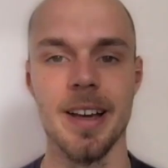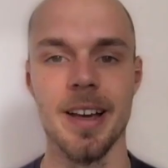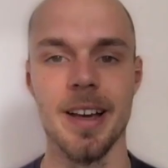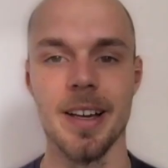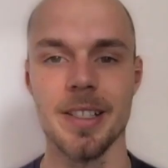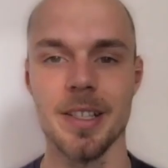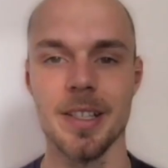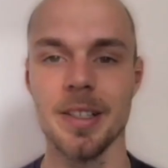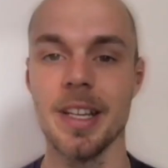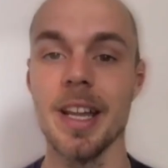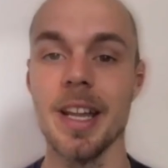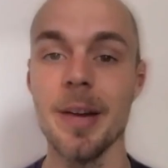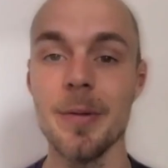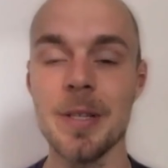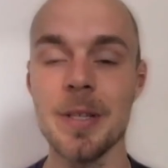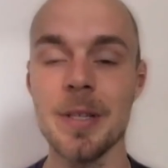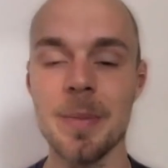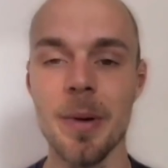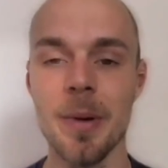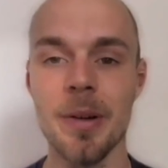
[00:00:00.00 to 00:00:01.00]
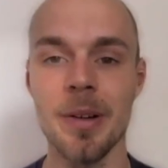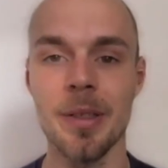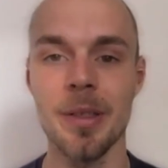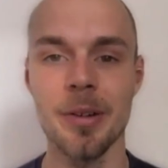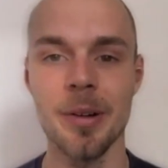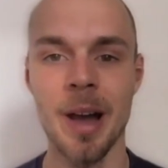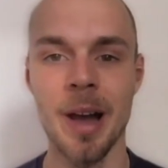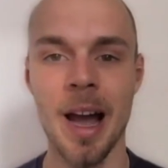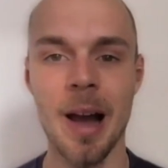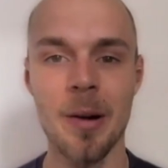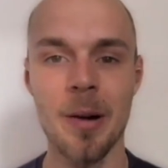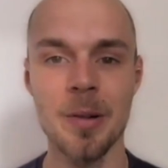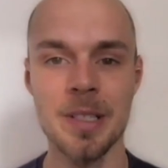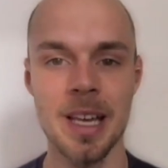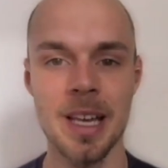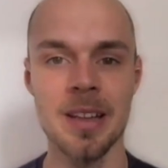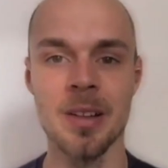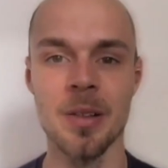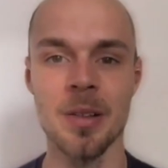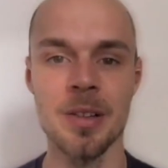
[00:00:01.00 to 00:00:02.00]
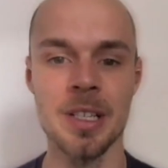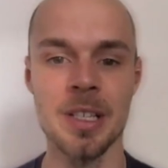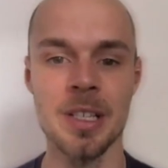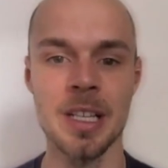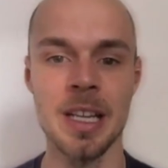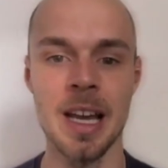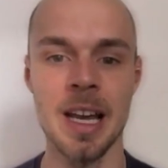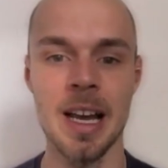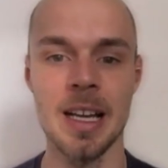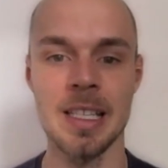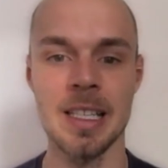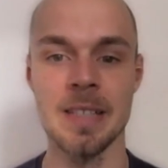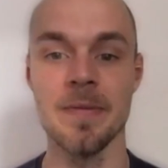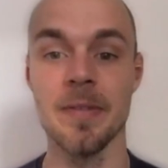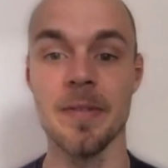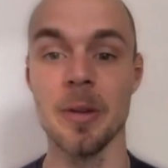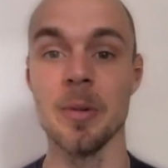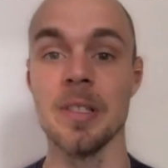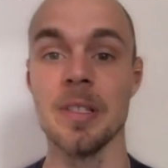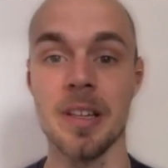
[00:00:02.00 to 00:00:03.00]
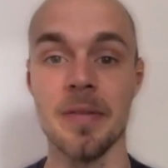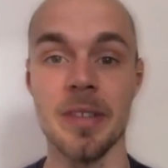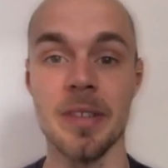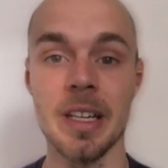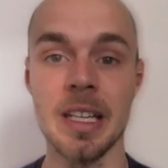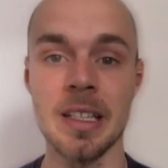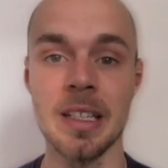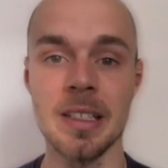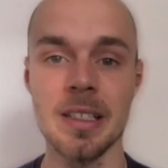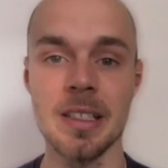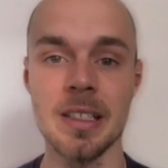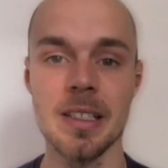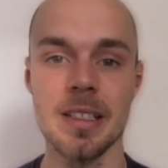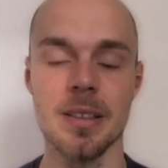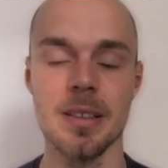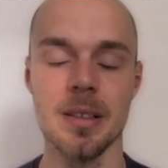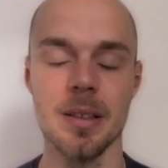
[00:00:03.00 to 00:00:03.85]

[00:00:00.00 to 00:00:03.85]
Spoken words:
So today we've spoken through how technology has influenced convenience.